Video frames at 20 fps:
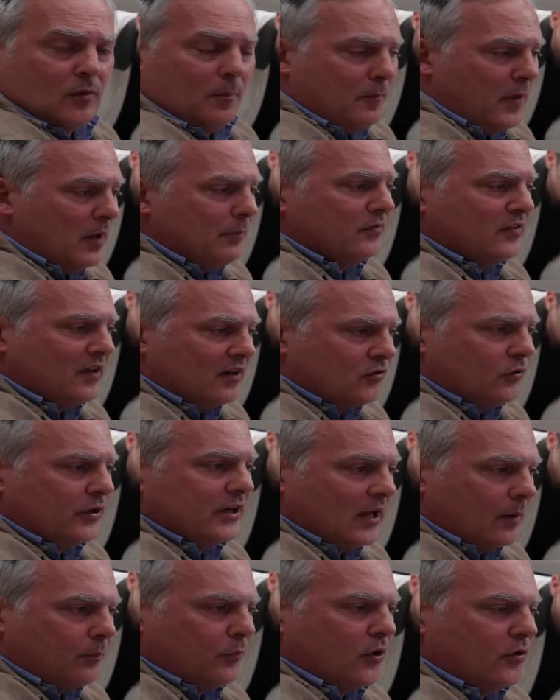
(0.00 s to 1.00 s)
a
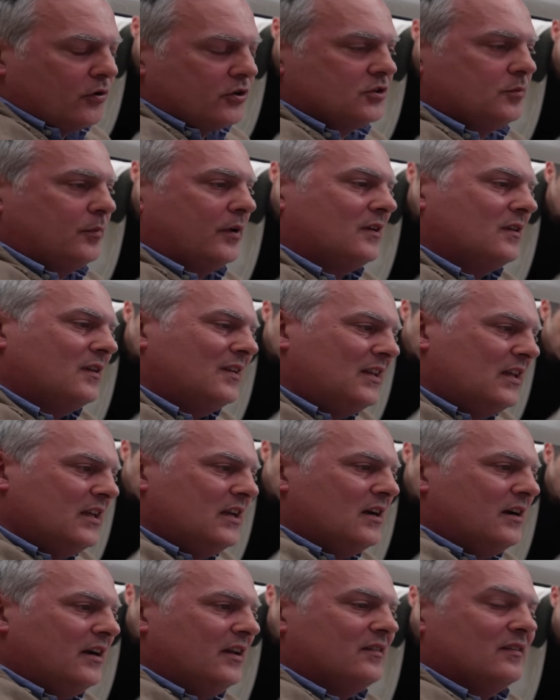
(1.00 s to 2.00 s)
map-centric approach, but
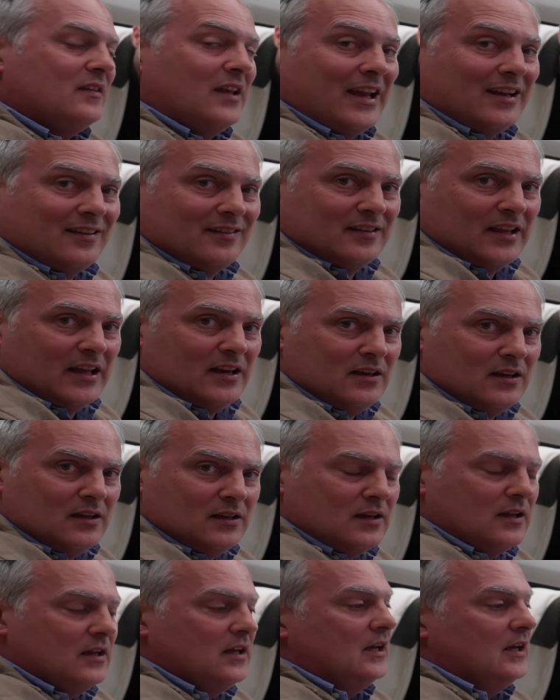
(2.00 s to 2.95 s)
here it's extended